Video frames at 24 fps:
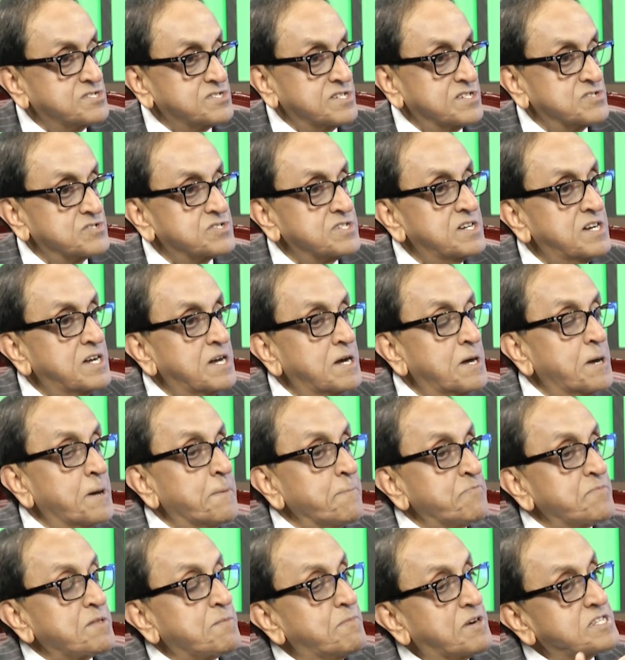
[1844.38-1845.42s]
business.
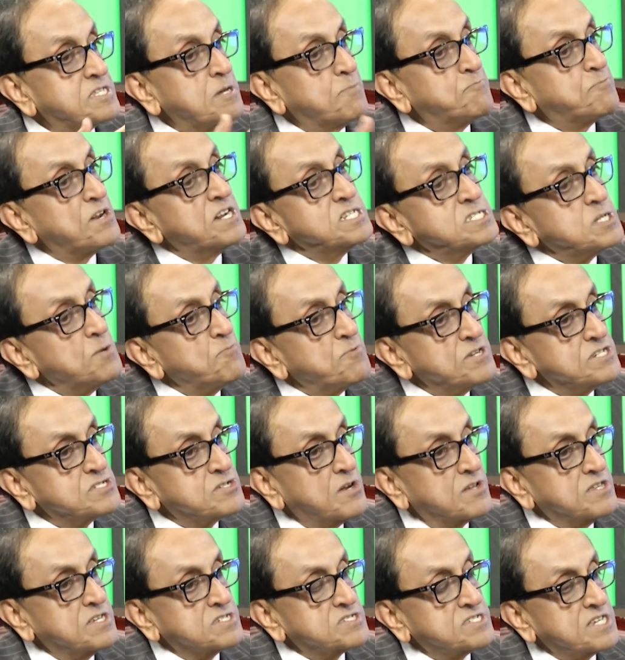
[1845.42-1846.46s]
But the
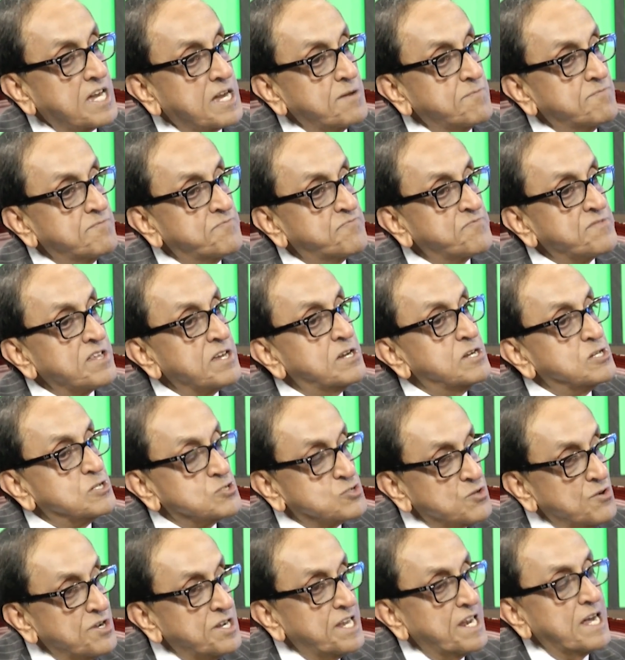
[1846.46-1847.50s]
principles are the same.
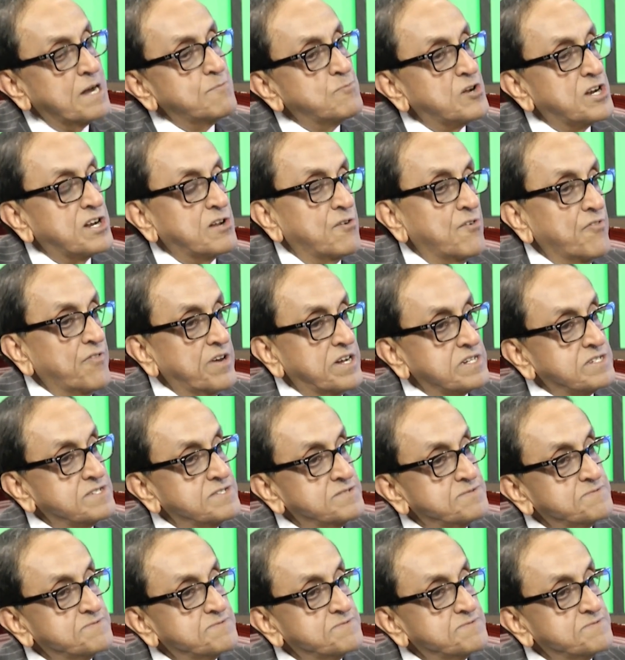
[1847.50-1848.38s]
So elaborate on that.